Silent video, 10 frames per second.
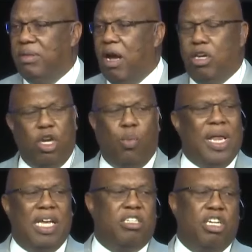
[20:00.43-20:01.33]
Are you
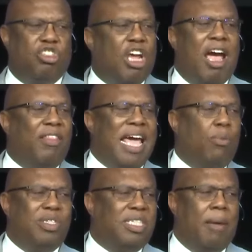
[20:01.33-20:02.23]
willing to share that
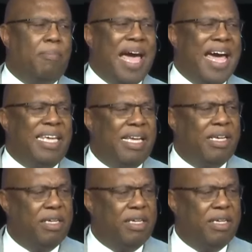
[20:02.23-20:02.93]
with somebody?